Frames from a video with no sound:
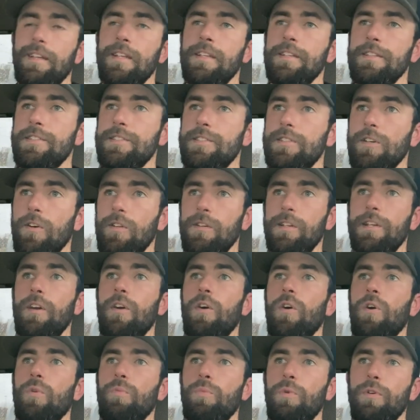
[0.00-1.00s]
installing
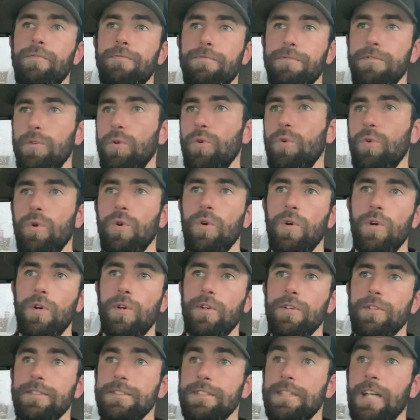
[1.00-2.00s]
hardwood
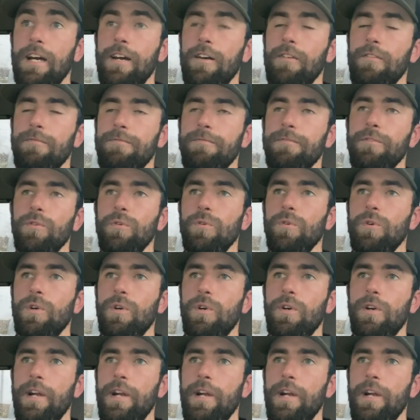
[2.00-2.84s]
floor, tile floor,